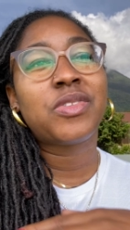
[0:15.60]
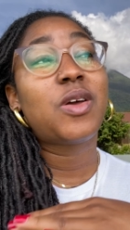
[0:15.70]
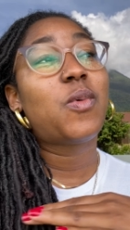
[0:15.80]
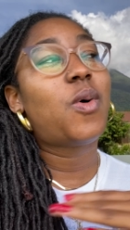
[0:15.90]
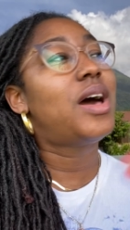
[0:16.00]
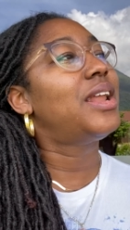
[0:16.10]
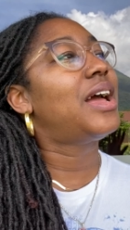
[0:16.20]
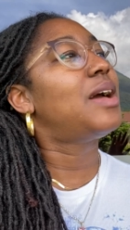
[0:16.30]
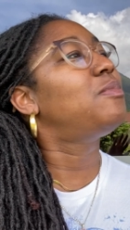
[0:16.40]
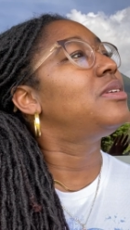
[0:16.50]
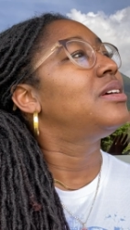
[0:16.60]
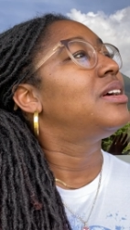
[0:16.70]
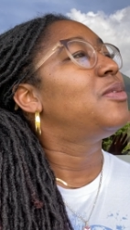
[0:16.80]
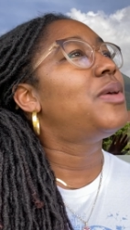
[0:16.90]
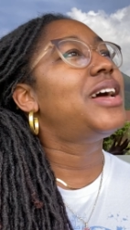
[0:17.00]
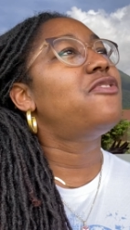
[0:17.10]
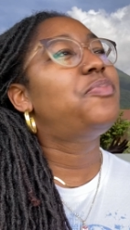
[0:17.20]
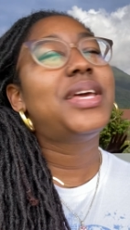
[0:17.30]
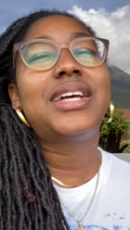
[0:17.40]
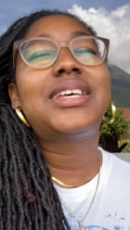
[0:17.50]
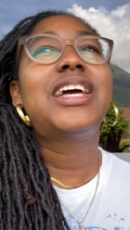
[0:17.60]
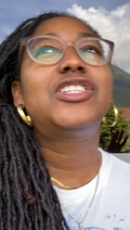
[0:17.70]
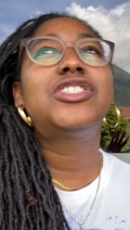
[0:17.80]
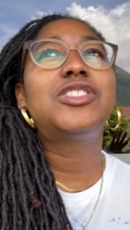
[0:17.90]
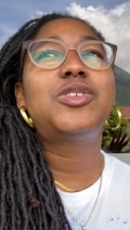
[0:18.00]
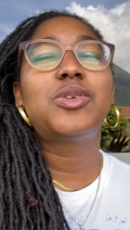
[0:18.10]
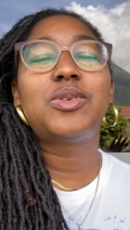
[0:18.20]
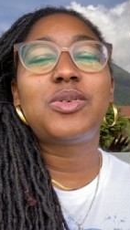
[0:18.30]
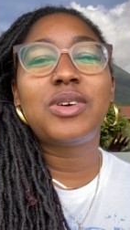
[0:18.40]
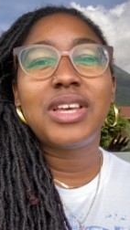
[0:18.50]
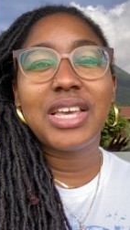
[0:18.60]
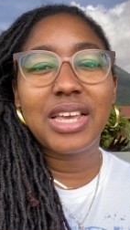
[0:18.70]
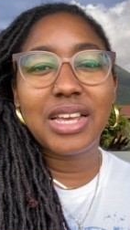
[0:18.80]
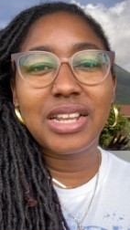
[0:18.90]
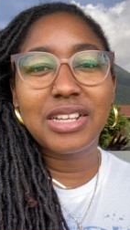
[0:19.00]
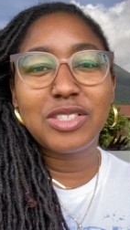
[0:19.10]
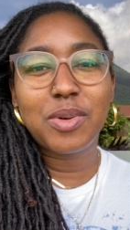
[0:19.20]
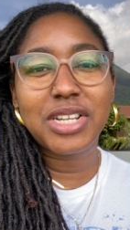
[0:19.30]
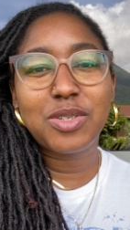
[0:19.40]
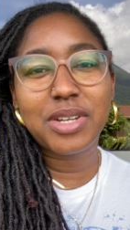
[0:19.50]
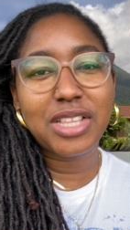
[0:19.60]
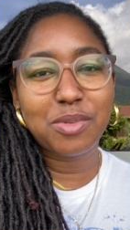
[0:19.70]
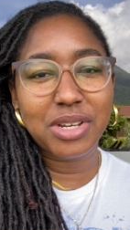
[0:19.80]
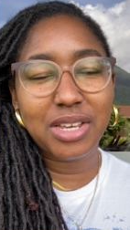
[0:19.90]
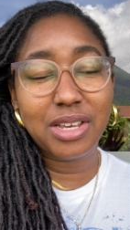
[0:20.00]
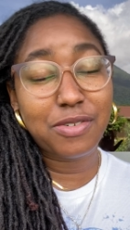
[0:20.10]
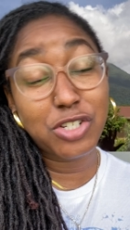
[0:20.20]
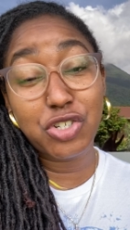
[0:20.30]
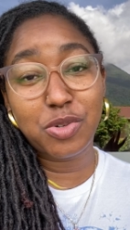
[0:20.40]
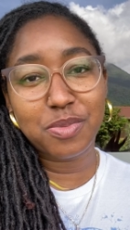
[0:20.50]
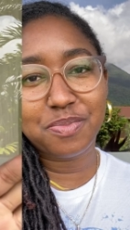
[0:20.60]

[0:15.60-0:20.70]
what I'm what I've paid attention to in 2023 for June.